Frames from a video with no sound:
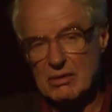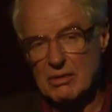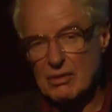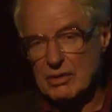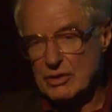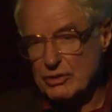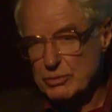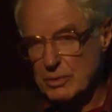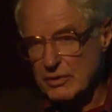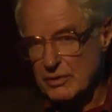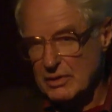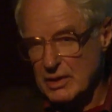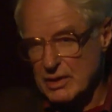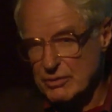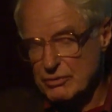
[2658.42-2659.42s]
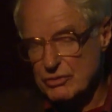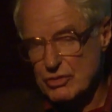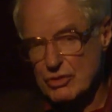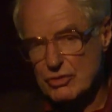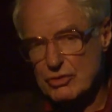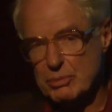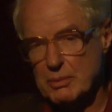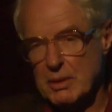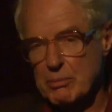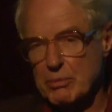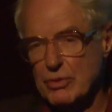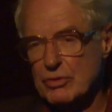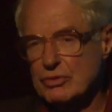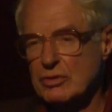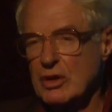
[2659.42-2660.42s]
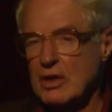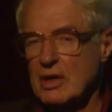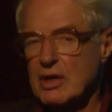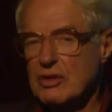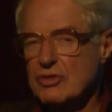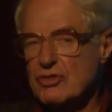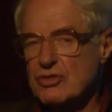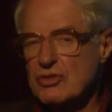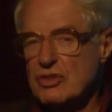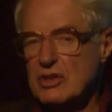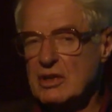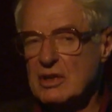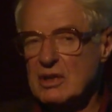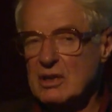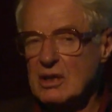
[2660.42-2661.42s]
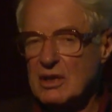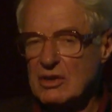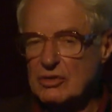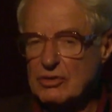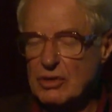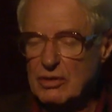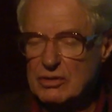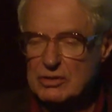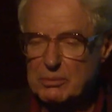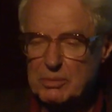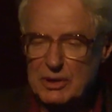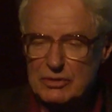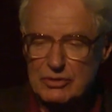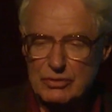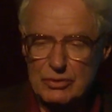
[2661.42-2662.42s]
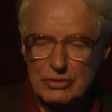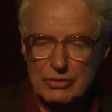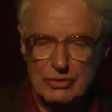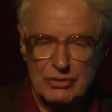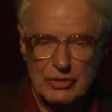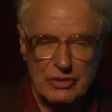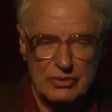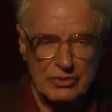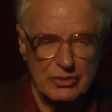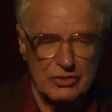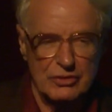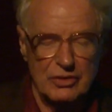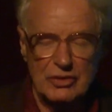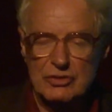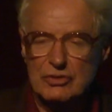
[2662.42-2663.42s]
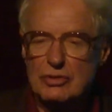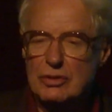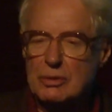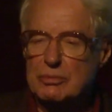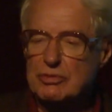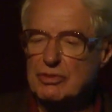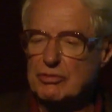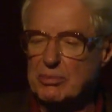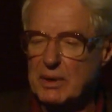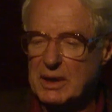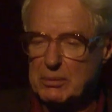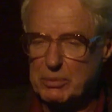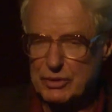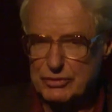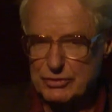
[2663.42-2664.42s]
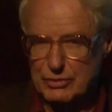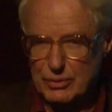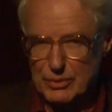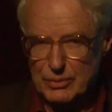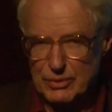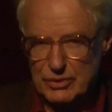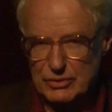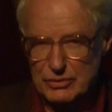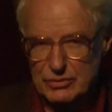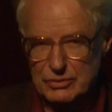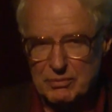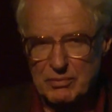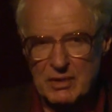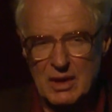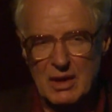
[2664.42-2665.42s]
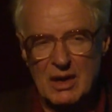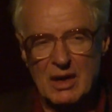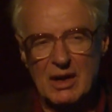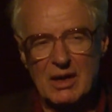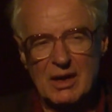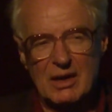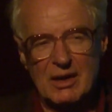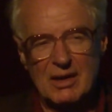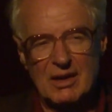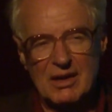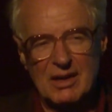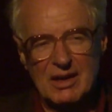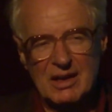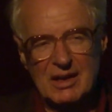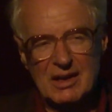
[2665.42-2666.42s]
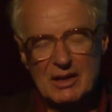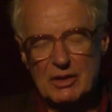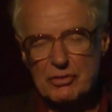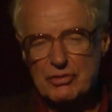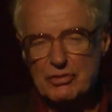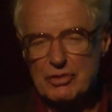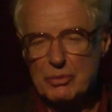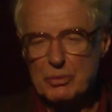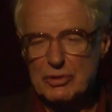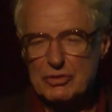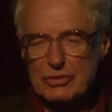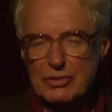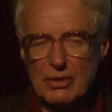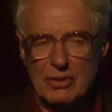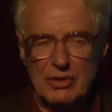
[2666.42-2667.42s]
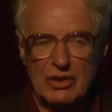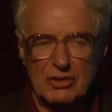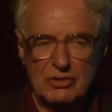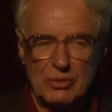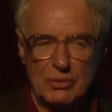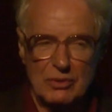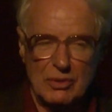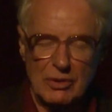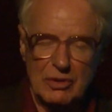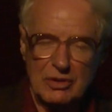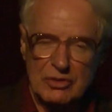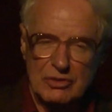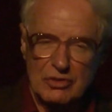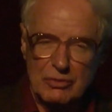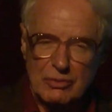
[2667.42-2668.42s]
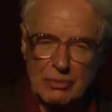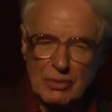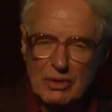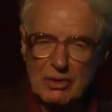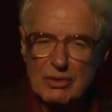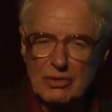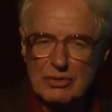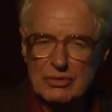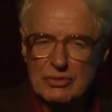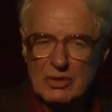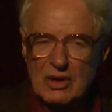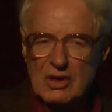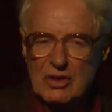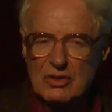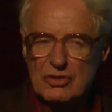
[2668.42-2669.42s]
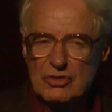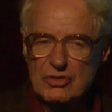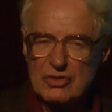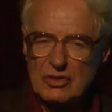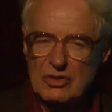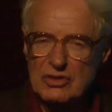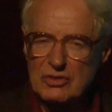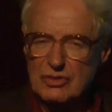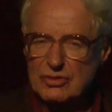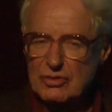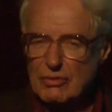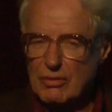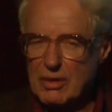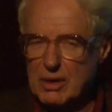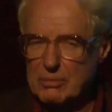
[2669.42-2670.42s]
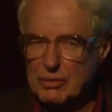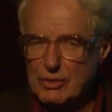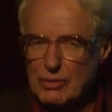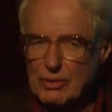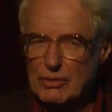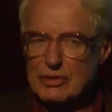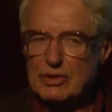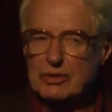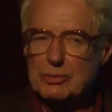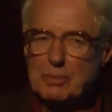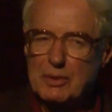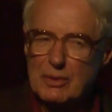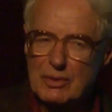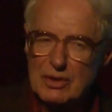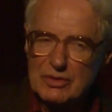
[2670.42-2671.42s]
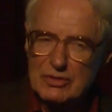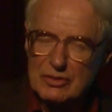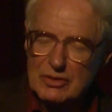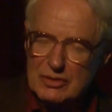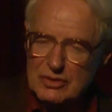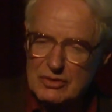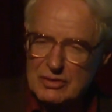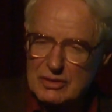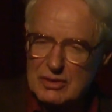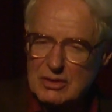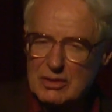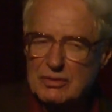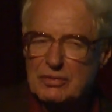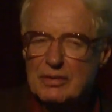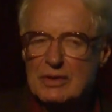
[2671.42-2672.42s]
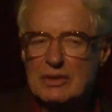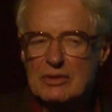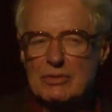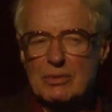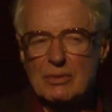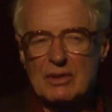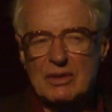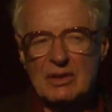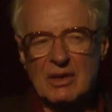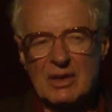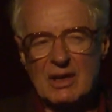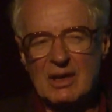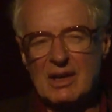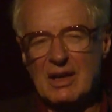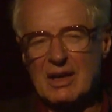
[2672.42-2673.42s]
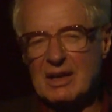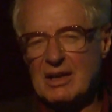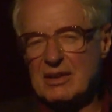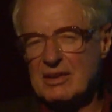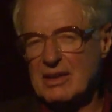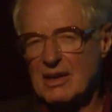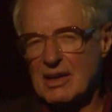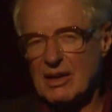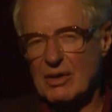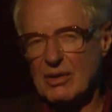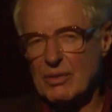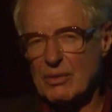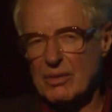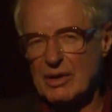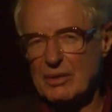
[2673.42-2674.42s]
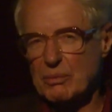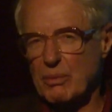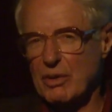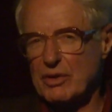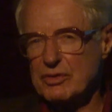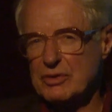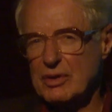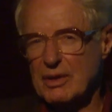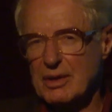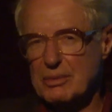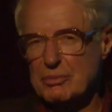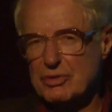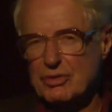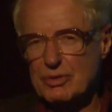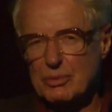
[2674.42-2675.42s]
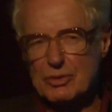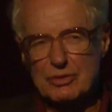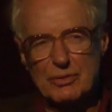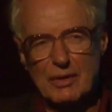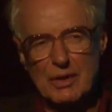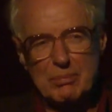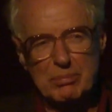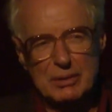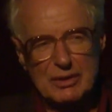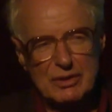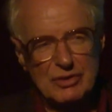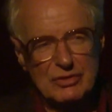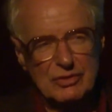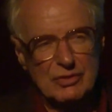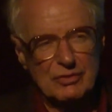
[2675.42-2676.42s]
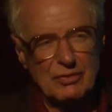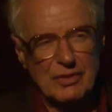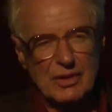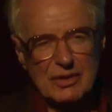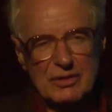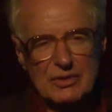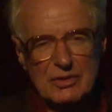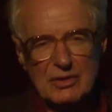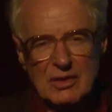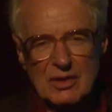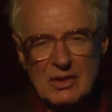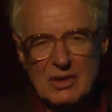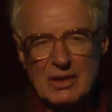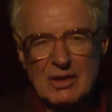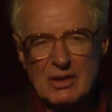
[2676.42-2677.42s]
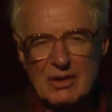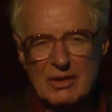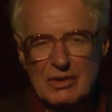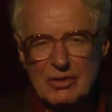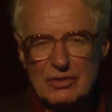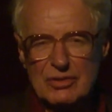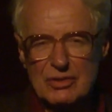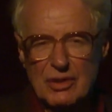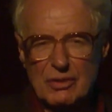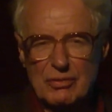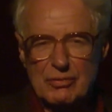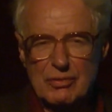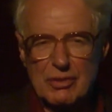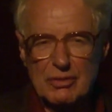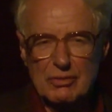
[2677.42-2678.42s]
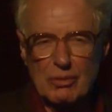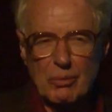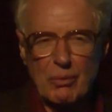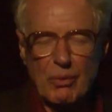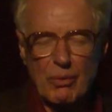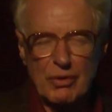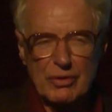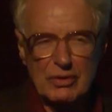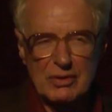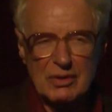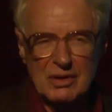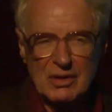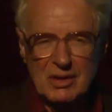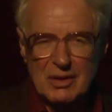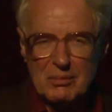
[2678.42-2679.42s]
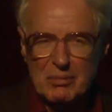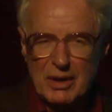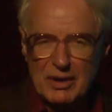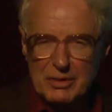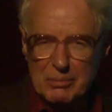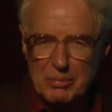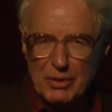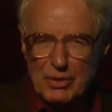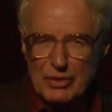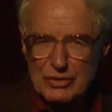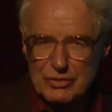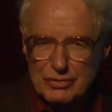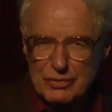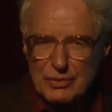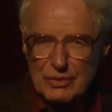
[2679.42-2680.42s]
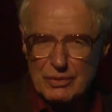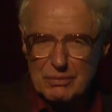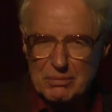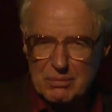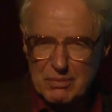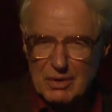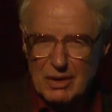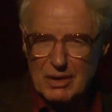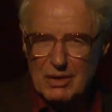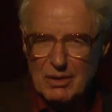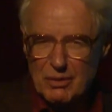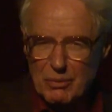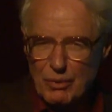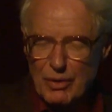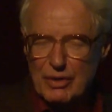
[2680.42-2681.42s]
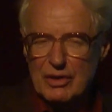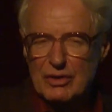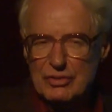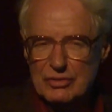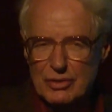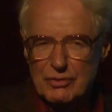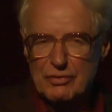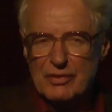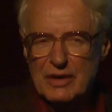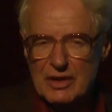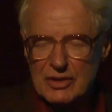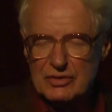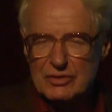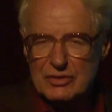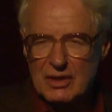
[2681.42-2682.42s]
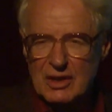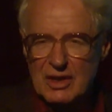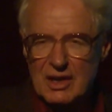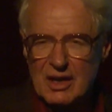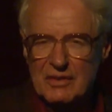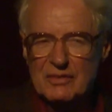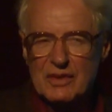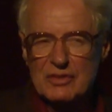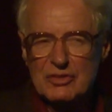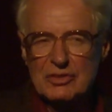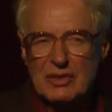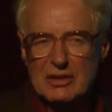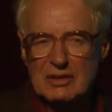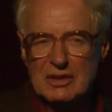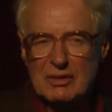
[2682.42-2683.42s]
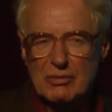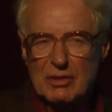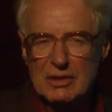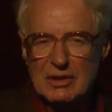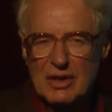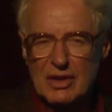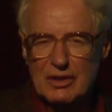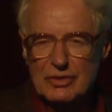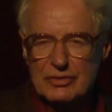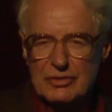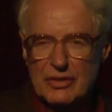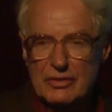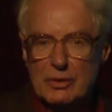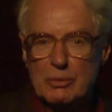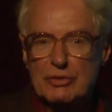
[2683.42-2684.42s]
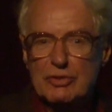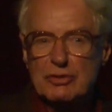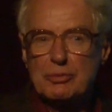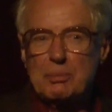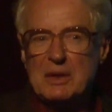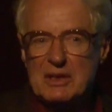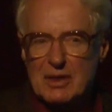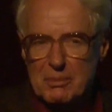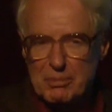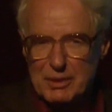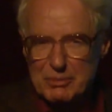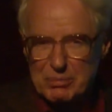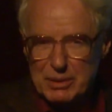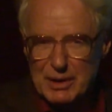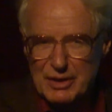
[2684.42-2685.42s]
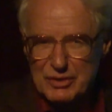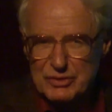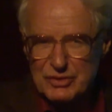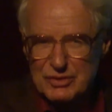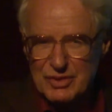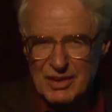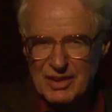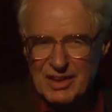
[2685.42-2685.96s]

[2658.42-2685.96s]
audience with a lot of church members, she talked about social justice in terms of Bible stories. If she was talking to an audience of workers, she described her own experience in the cigar factory and how at one time she was very pleased to find herself rewarded by the boss for working so fast and then suddenly realized that there was a speed up in place